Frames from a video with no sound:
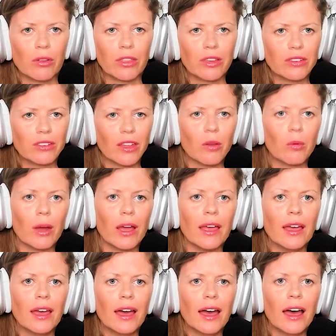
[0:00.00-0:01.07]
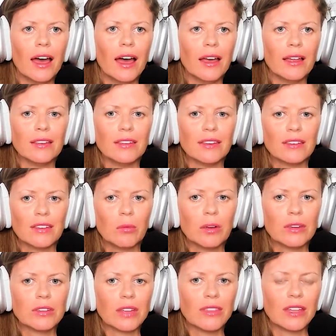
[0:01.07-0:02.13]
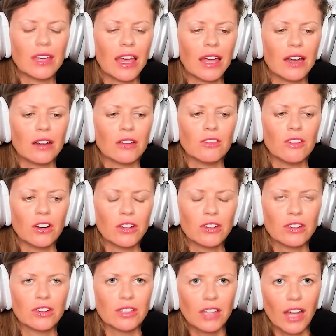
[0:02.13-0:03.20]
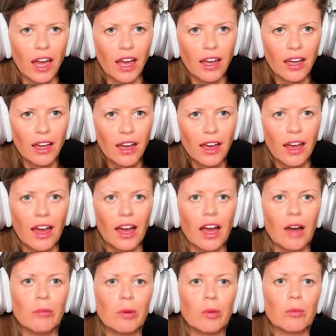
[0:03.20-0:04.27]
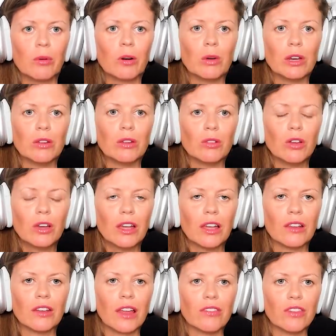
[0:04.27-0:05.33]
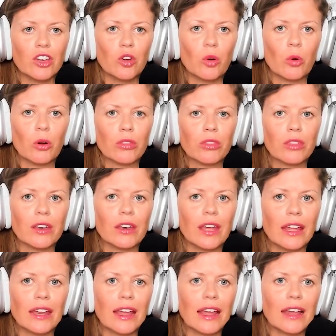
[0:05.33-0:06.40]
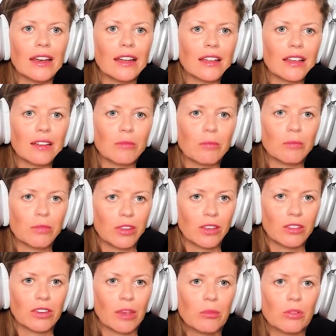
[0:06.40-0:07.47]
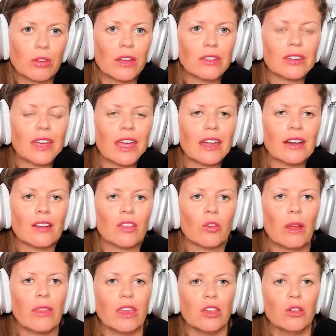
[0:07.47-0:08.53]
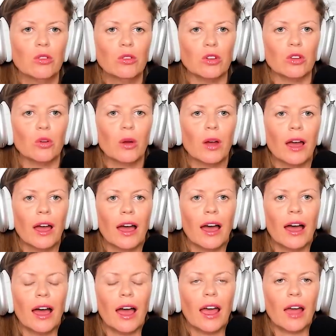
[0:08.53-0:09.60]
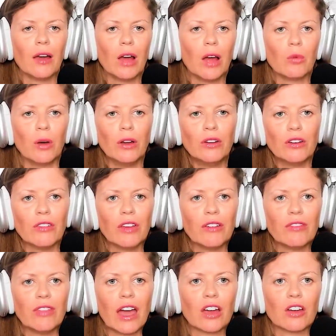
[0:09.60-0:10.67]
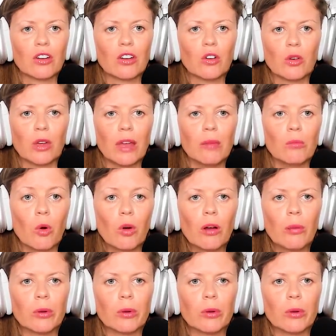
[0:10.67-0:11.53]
thinks that way. Uh, in, in, some ways, I think Canada is very stuck. Uh, but, but when you look at, at the North and, and, and conceptualizing Canada in the way that you do, I, I wonder if, if that could create more